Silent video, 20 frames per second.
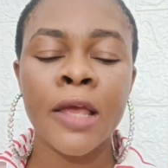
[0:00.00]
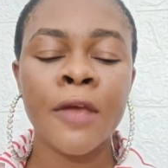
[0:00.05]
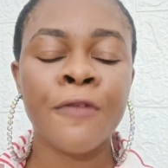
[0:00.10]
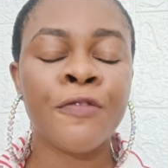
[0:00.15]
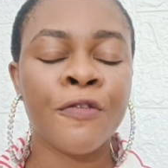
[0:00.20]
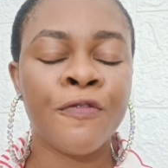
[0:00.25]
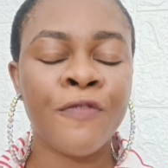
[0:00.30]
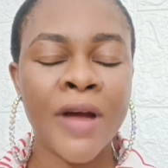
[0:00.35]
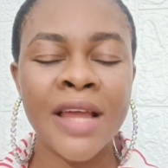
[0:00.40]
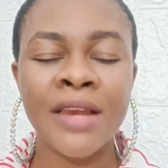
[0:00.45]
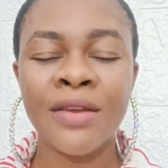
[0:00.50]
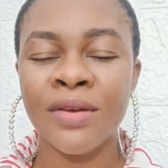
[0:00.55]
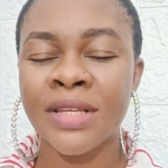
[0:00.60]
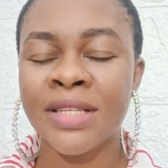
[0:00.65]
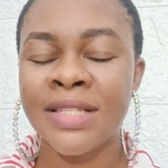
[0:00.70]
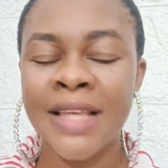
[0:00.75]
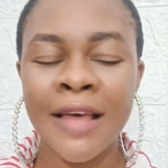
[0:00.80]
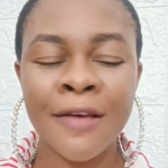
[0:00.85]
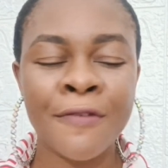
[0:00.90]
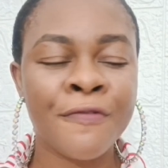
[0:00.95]
If you find
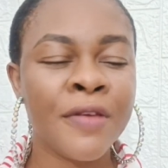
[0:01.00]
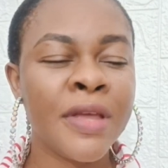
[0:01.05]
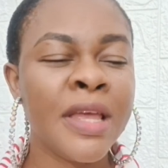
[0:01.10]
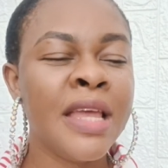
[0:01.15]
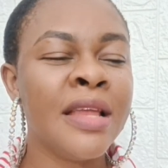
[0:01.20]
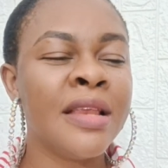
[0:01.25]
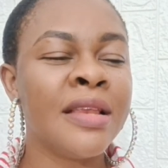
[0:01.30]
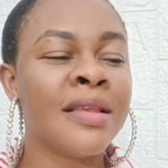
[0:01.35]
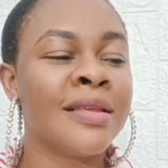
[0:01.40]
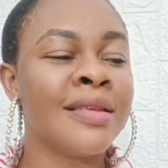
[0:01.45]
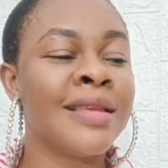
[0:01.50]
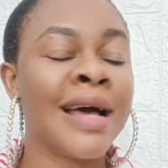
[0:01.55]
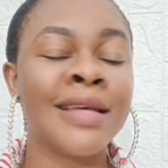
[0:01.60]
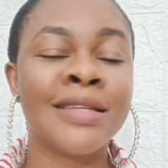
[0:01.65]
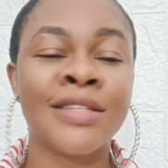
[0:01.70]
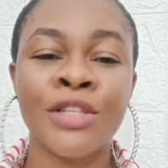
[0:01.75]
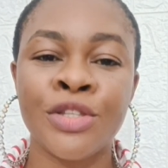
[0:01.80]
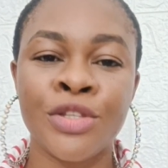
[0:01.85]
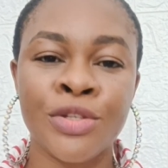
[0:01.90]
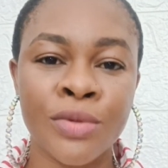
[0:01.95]
yourself in
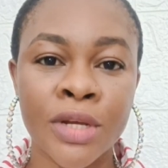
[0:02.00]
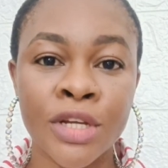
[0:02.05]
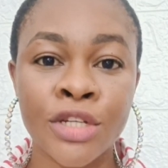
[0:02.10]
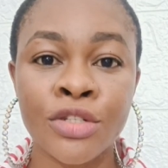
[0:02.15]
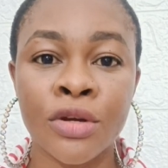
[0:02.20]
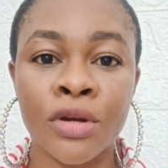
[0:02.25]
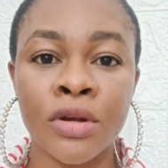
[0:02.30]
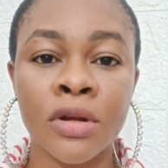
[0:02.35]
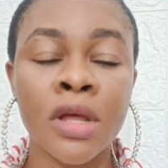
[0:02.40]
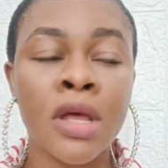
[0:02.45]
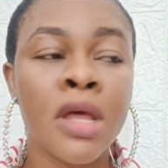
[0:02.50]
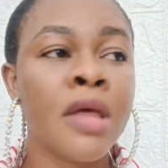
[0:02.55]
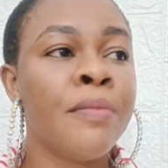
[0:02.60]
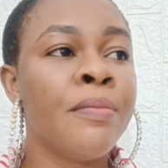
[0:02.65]
that situation,